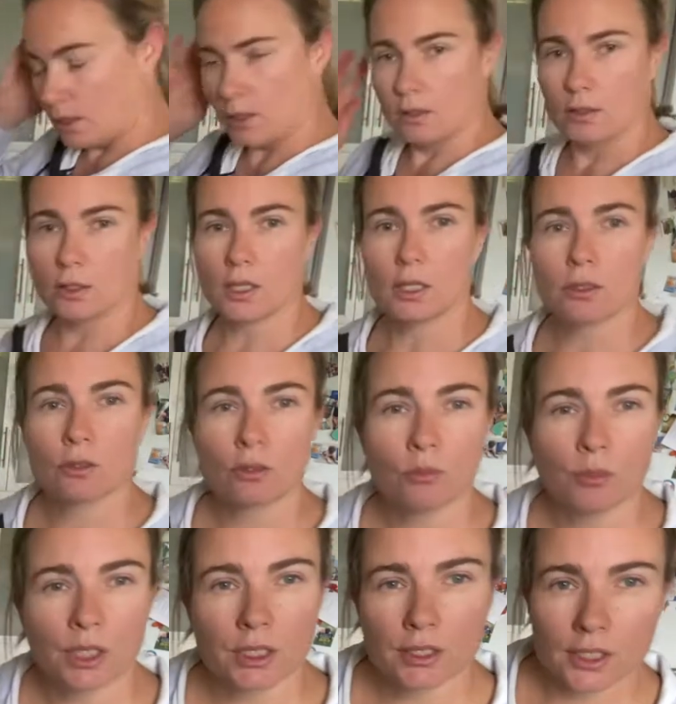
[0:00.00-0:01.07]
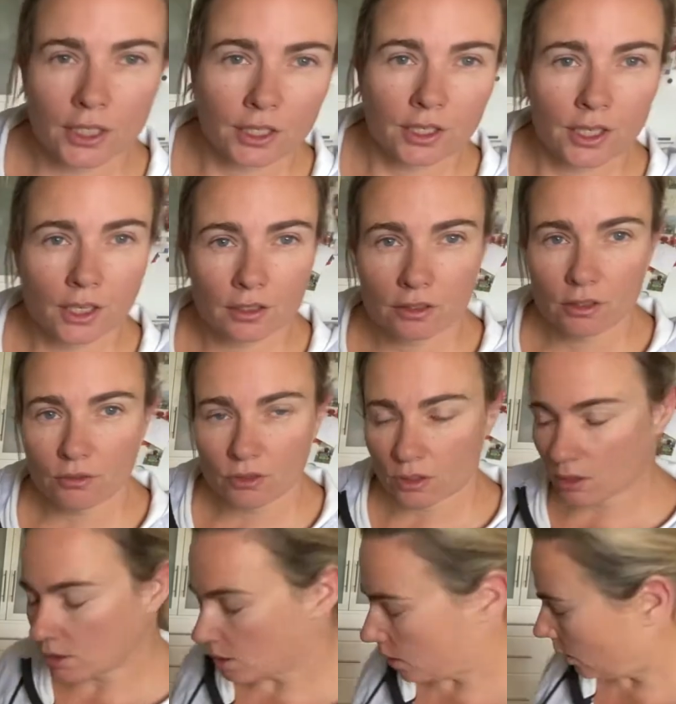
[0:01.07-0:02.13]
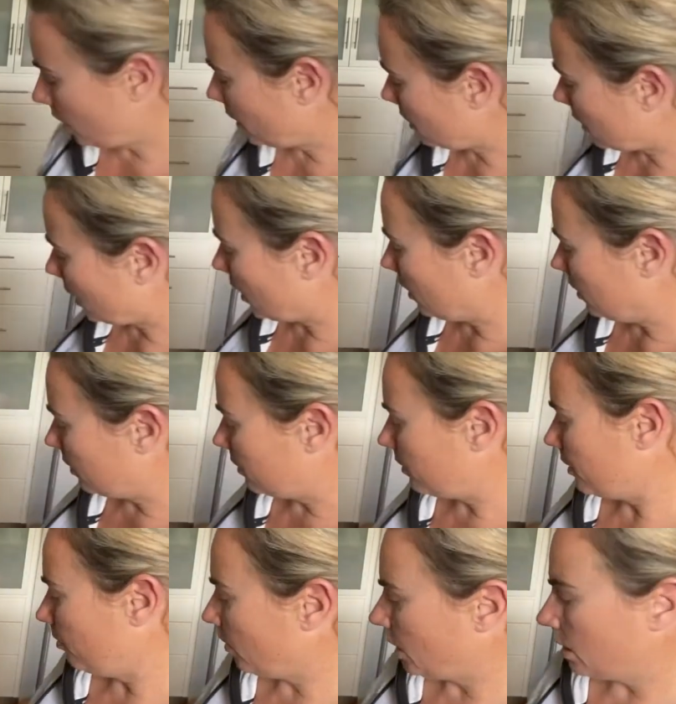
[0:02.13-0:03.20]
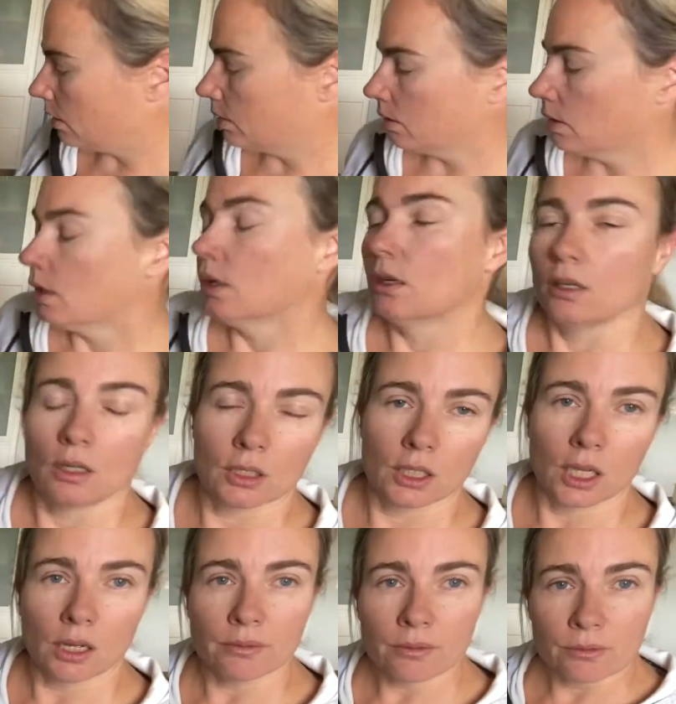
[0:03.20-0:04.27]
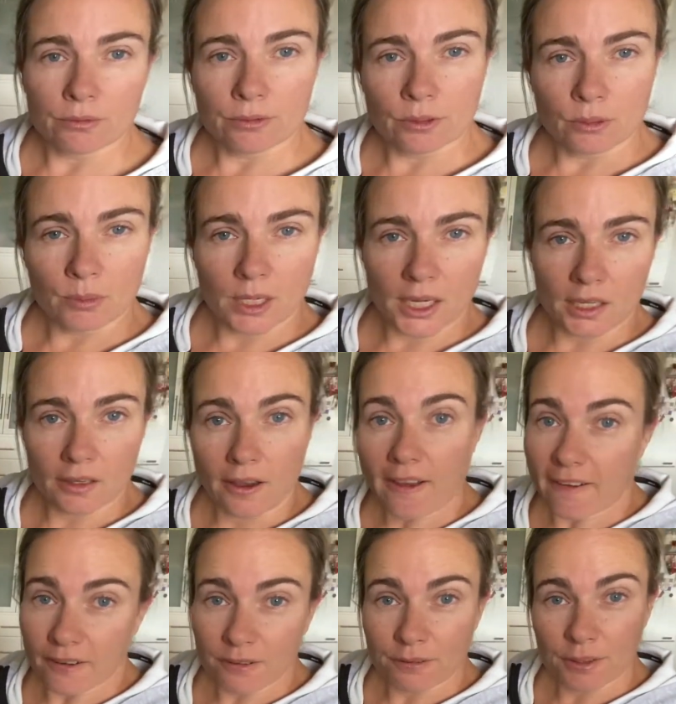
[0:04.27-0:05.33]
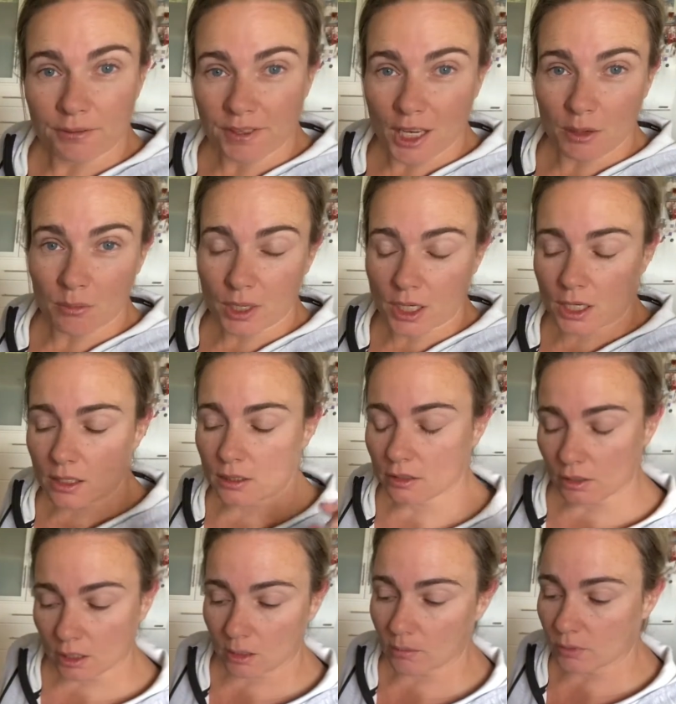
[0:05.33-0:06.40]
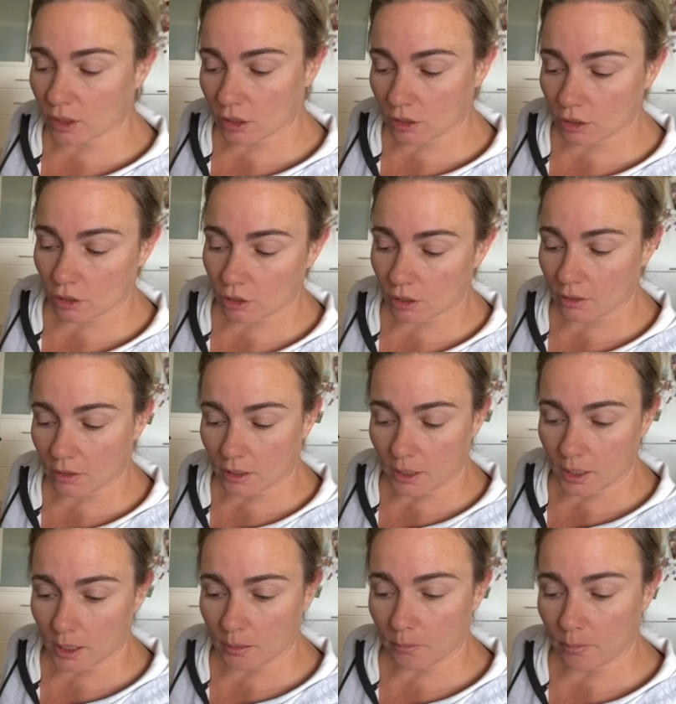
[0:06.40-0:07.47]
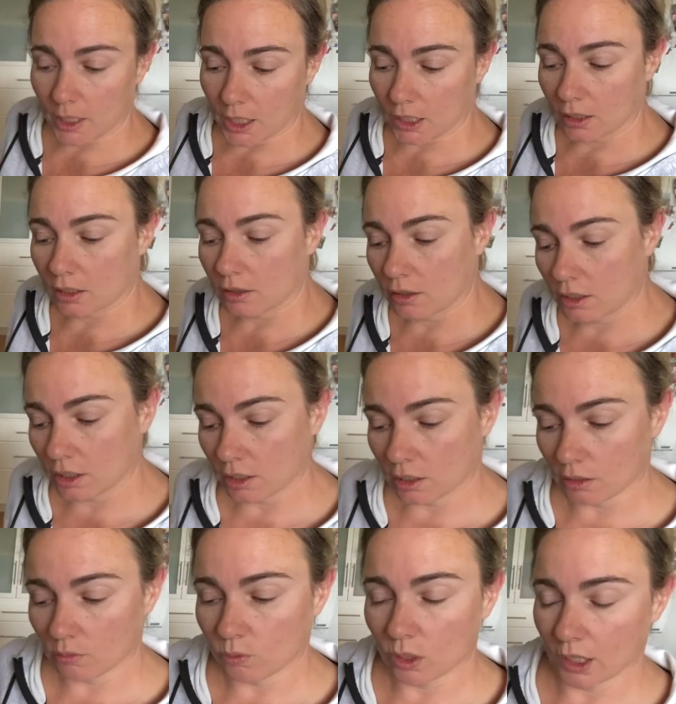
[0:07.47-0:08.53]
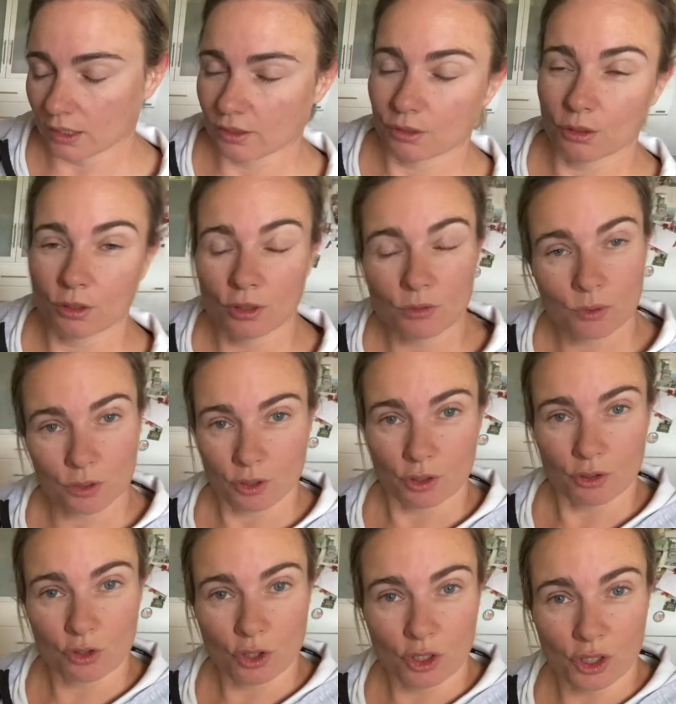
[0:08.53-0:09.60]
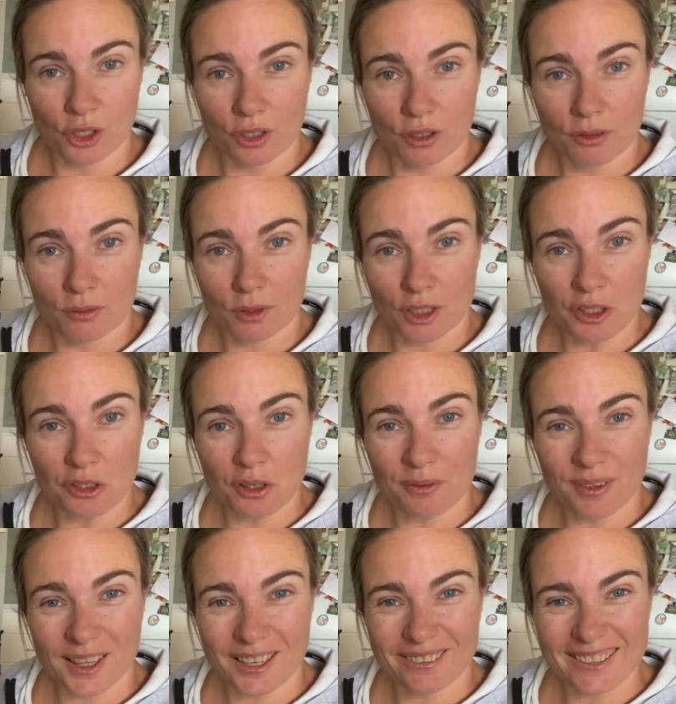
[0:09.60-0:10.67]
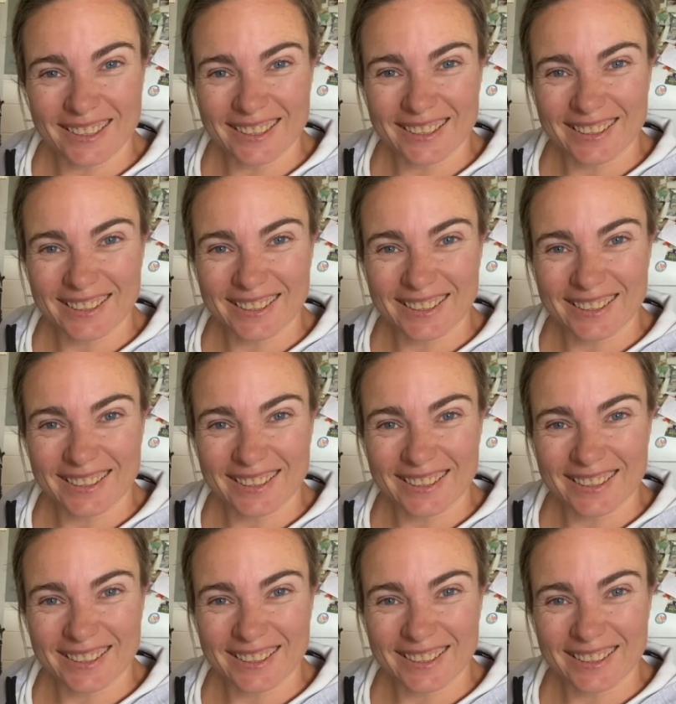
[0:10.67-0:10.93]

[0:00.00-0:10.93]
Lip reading: So that's all mixed in now, so I'm just going to let that simmer on the oven for about 15 minutes, and I'm going to go make the white sauce, which I'll show you what I do for that one.